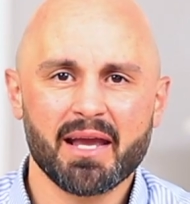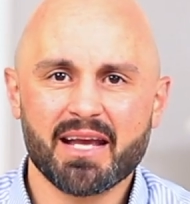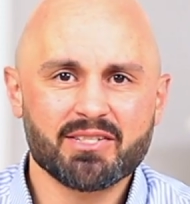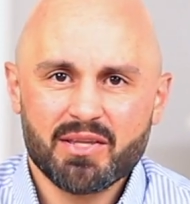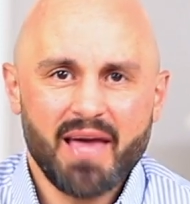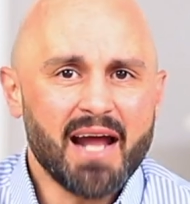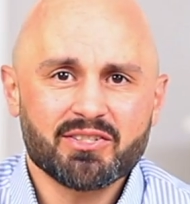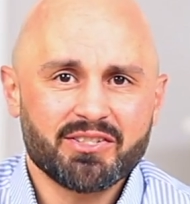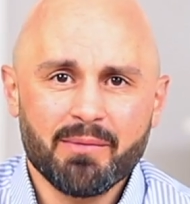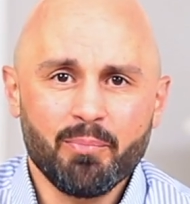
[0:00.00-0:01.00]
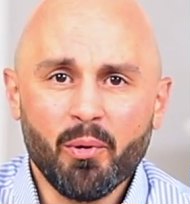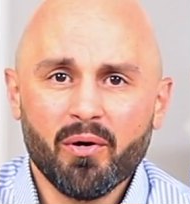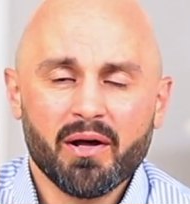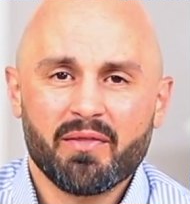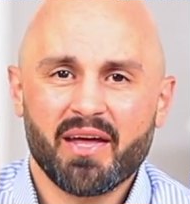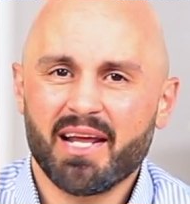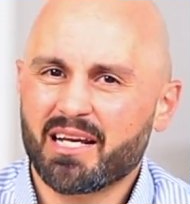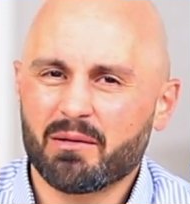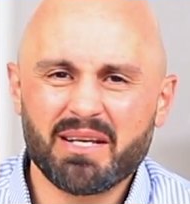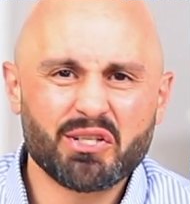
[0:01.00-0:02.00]
Is it that simple that it
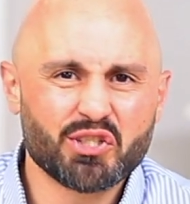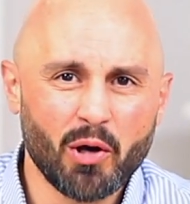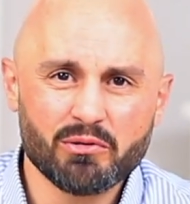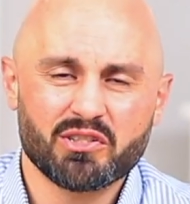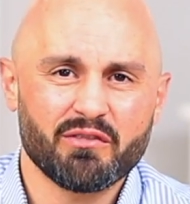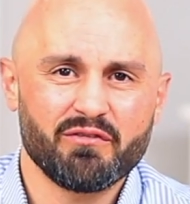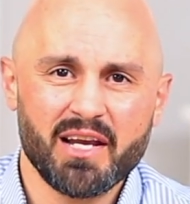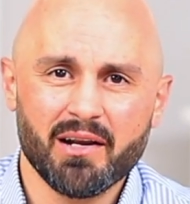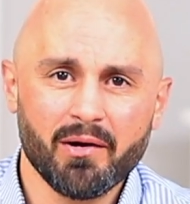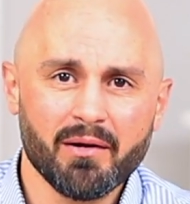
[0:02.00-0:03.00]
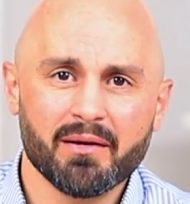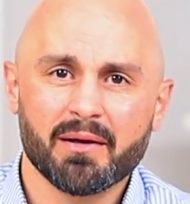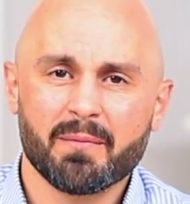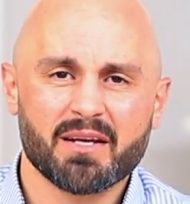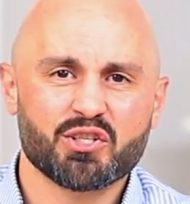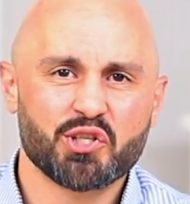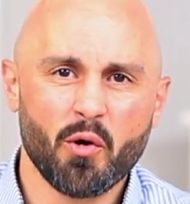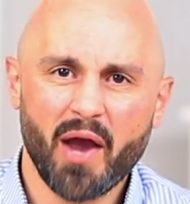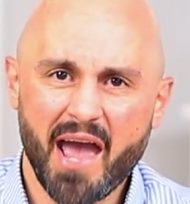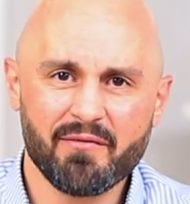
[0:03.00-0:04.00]
can be so severe,
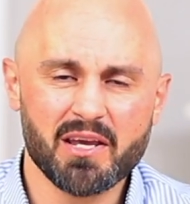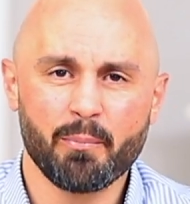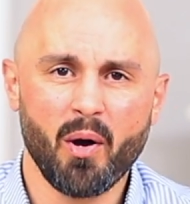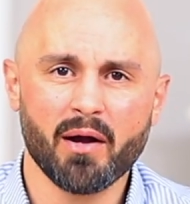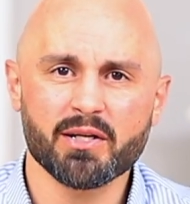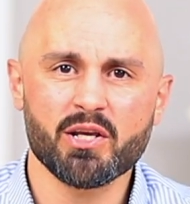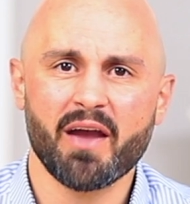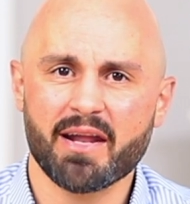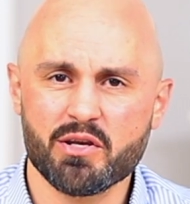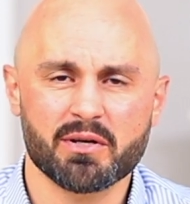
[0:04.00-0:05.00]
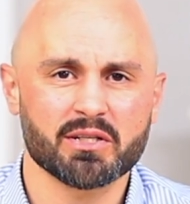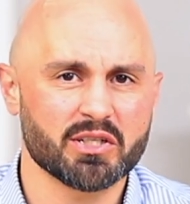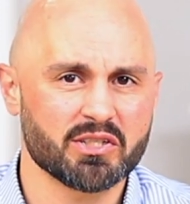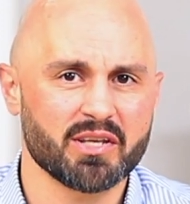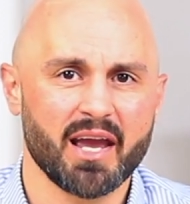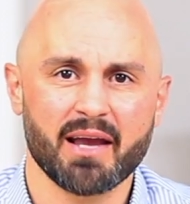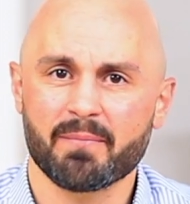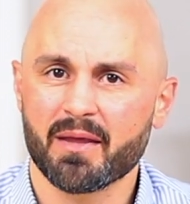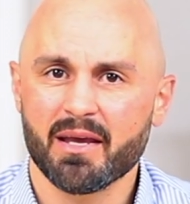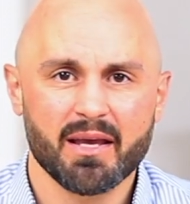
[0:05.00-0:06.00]
so heavy upon you, and you can just
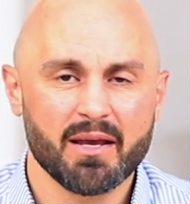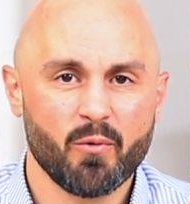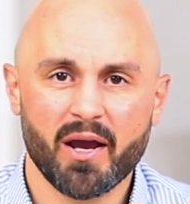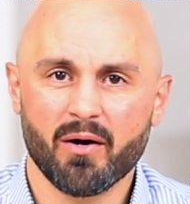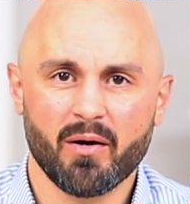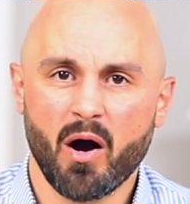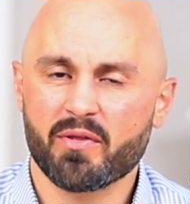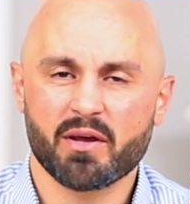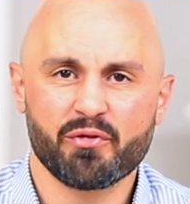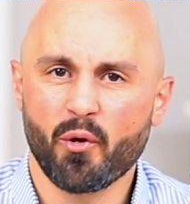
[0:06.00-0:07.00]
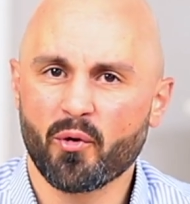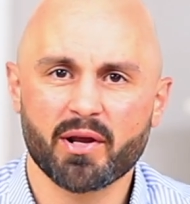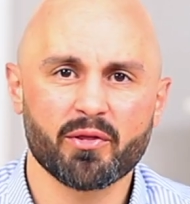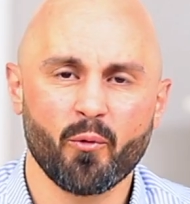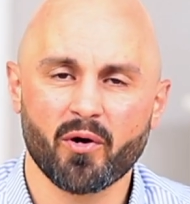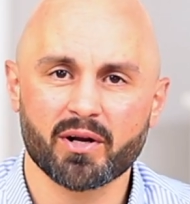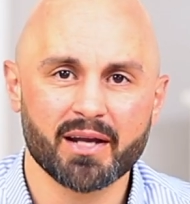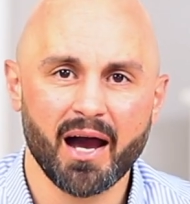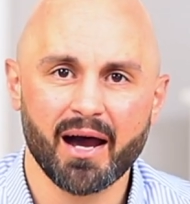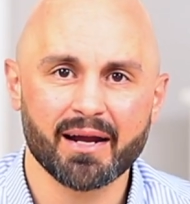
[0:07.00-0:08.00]
say, "Well, on the authority of the Word of
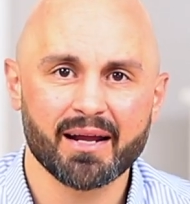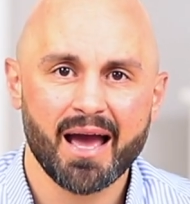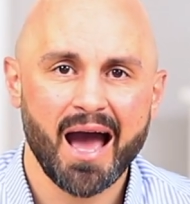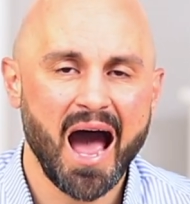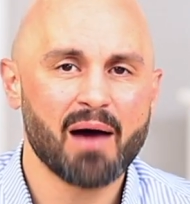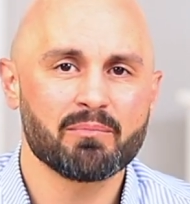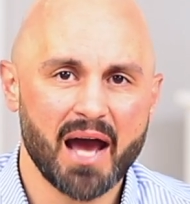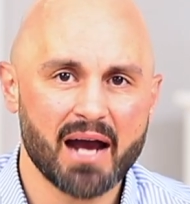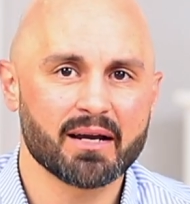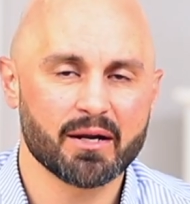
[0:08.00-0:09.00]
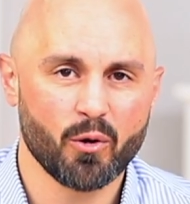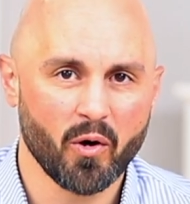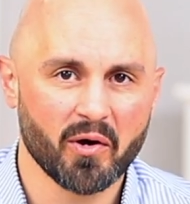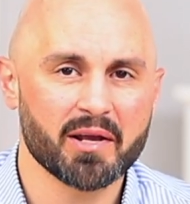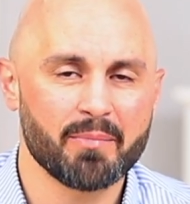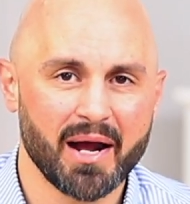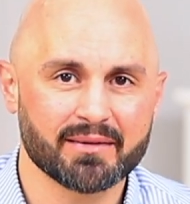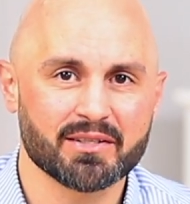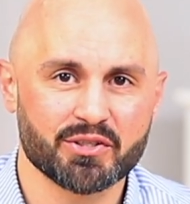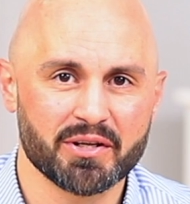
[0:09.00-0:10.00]
God, I'm not going to worry
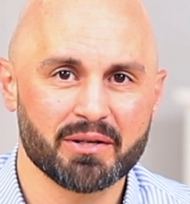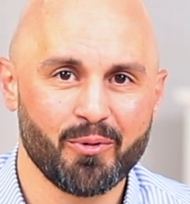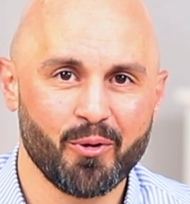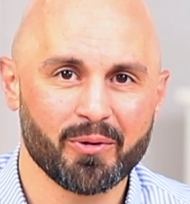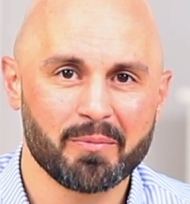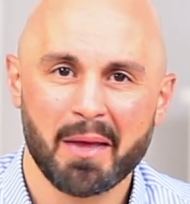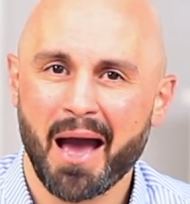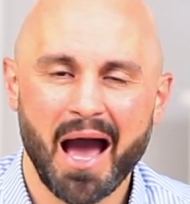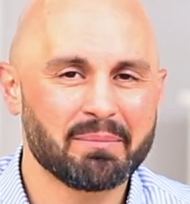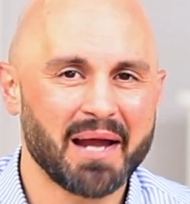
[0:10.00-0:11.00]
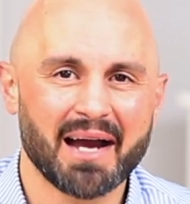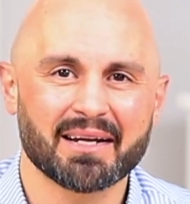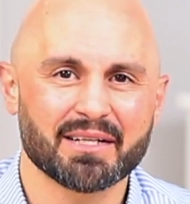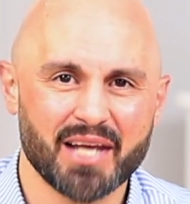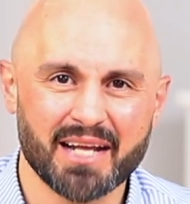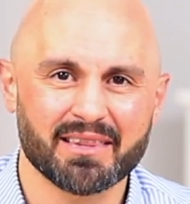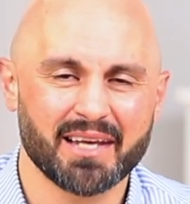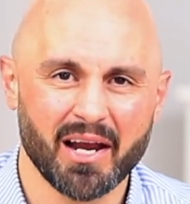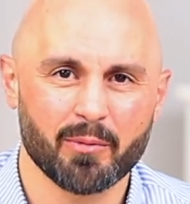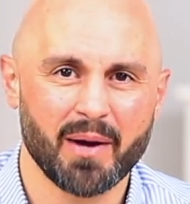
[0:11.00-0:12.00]
about this anymore. I'm not going to take the
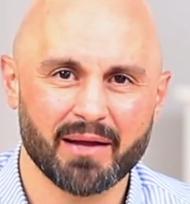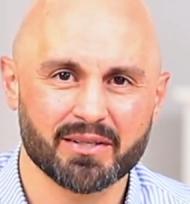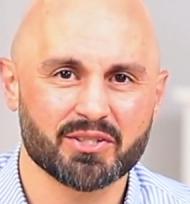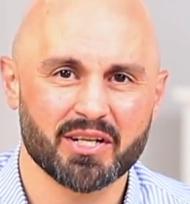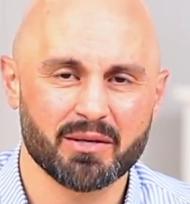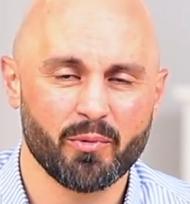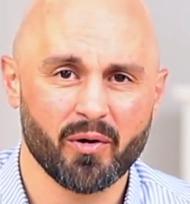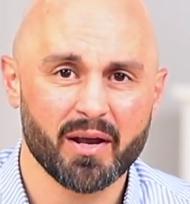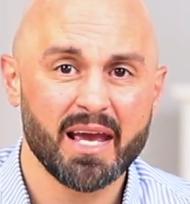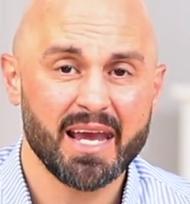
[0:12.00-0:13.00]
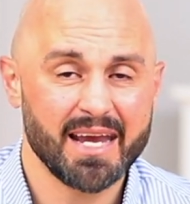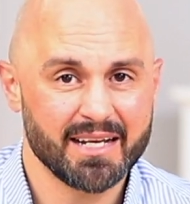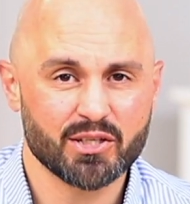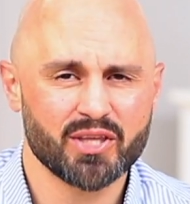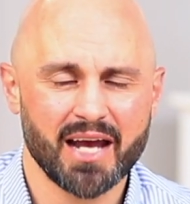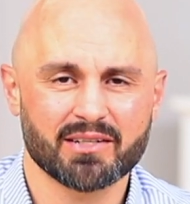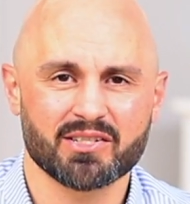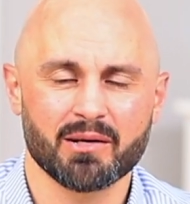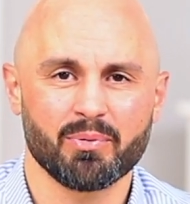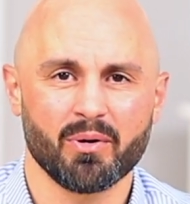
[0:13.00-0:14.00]
care about this anymore." It is that
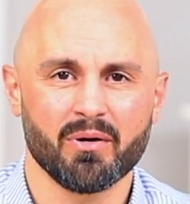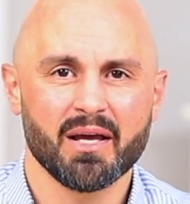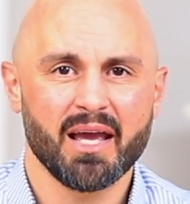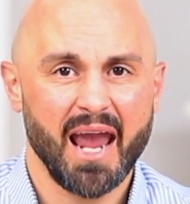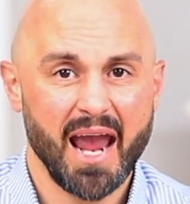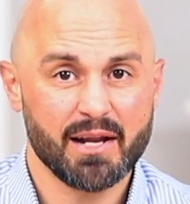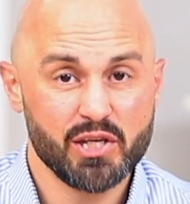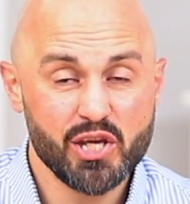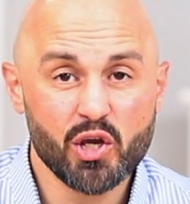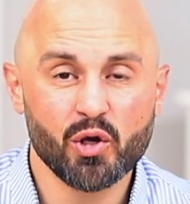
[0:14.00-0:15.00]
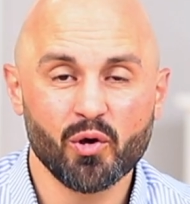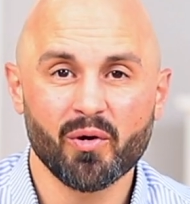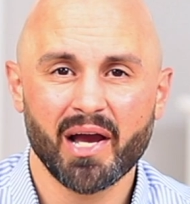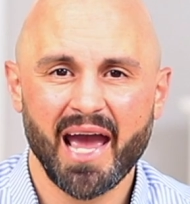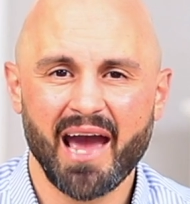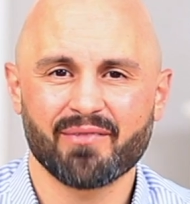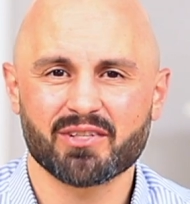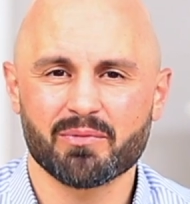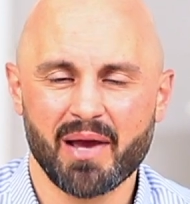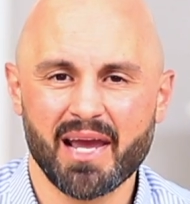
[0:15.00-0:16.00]
simple. And you have
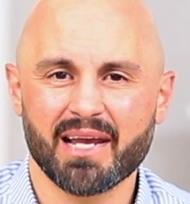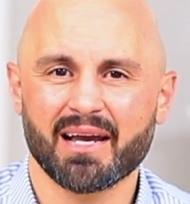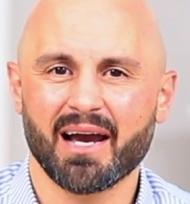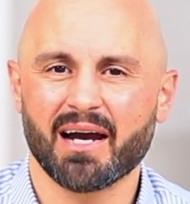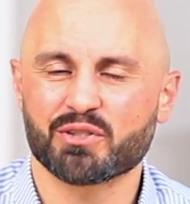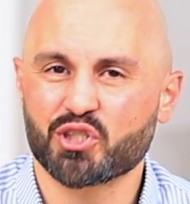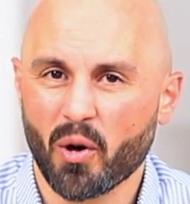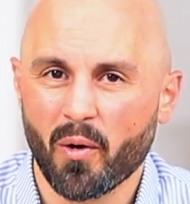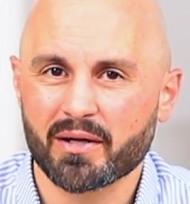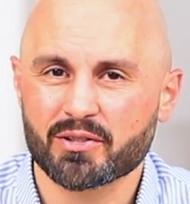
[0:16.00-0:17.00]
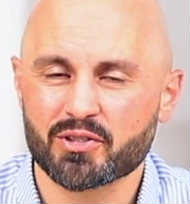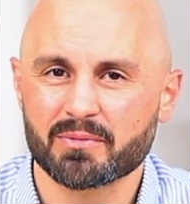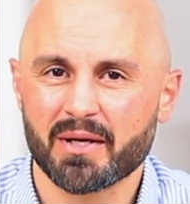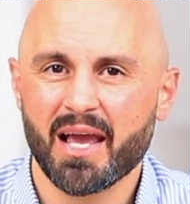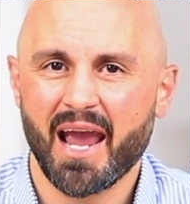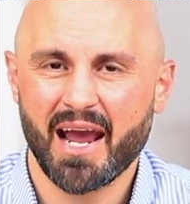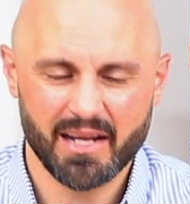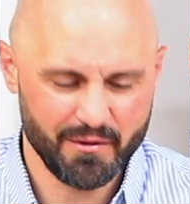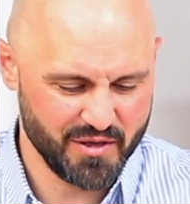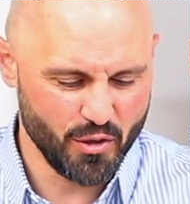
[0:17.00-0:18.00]
to make a choice. And
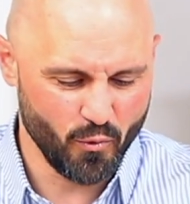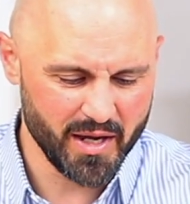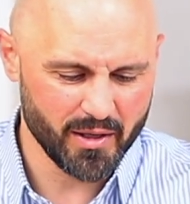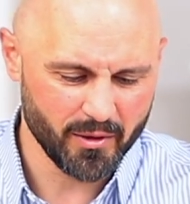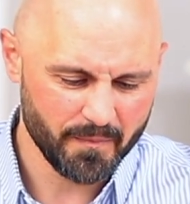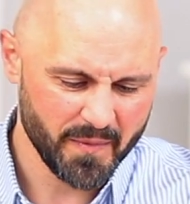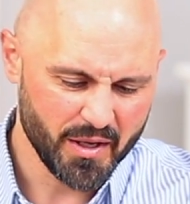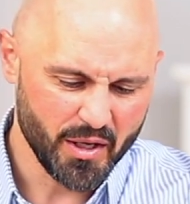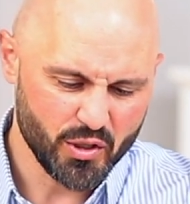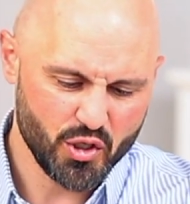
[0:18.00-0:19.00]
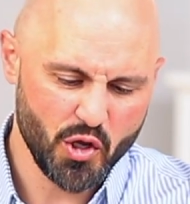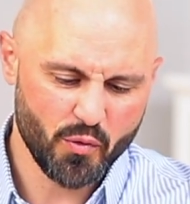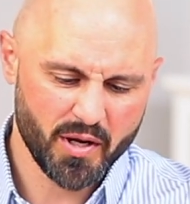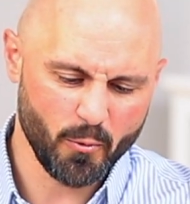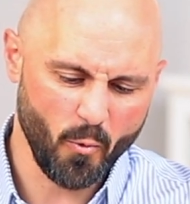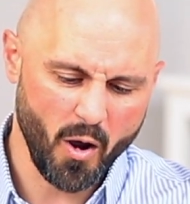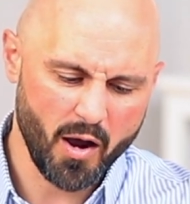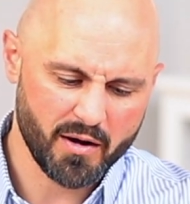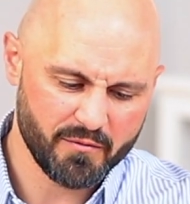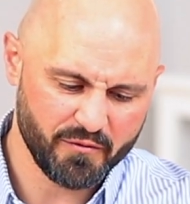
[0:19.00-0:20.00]
if you will, you can
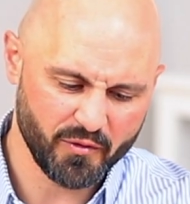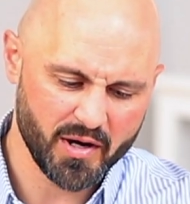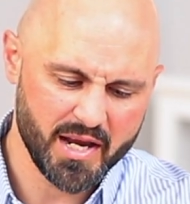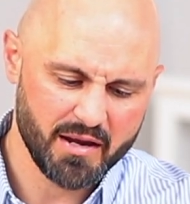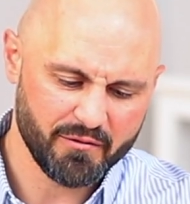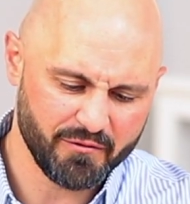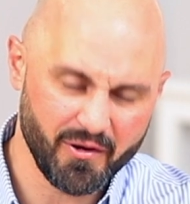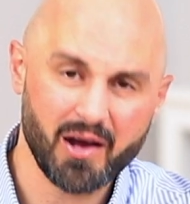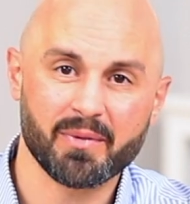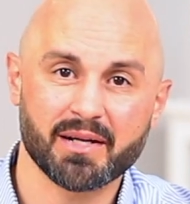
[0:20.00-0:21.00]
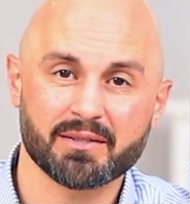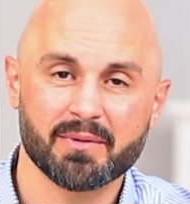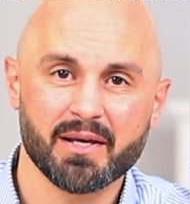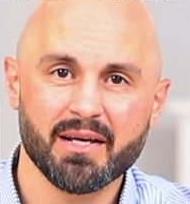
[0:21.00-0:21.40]
walk free from it.